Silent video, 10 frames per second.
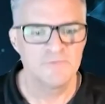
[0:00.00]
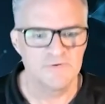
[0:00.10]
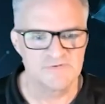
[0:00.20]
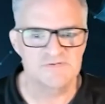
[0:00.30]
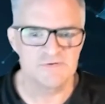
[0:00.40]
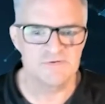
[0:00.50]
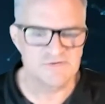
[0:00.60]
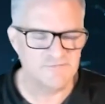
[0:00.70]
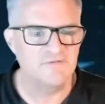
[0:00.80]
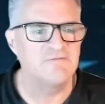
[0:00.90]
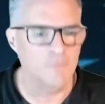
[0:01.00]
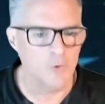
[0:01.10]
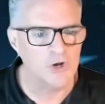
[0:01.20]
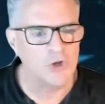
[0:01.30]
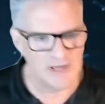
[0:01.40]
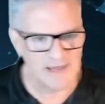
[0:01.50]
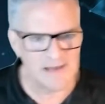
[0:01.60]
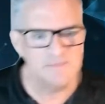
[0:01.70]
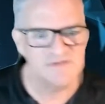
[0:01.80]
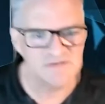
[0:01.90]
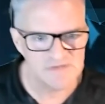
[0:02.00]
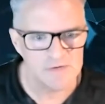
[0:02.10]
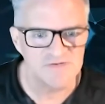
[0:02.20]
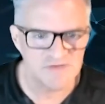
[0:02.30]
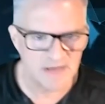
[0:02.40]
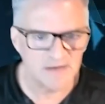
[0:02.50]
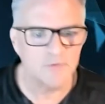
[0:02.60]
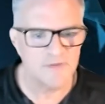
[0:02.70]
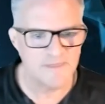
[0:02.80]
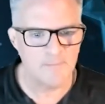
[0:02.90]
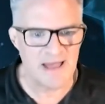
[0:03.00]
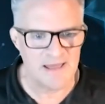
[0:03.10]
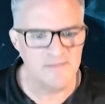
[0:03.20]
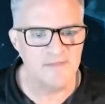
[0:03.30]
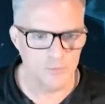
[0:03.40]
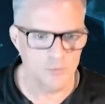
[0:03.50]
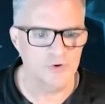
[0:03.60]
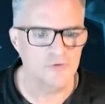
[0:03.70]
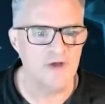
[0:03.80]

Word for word: There's there's 54 claims associated with the patent that were